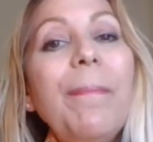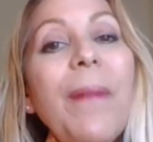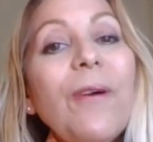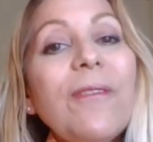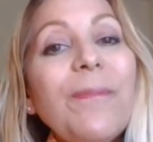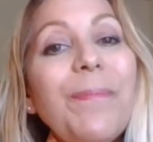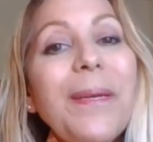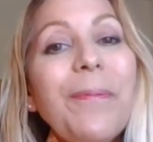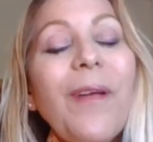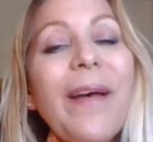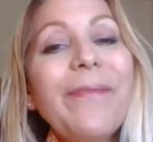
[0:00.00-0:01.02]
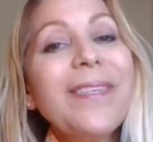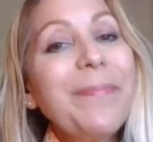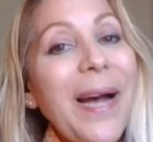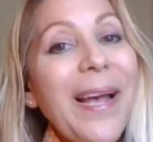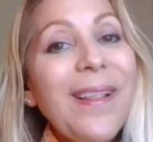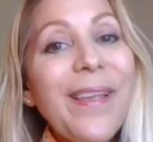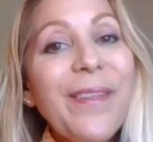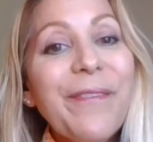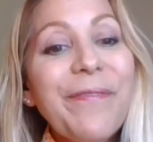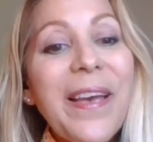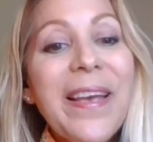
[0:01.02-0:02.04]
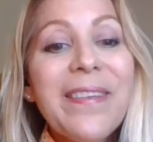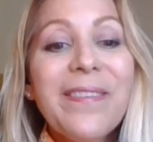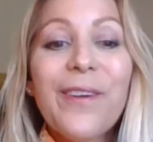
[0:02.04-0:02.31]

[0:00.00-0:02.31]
have a smile on their face,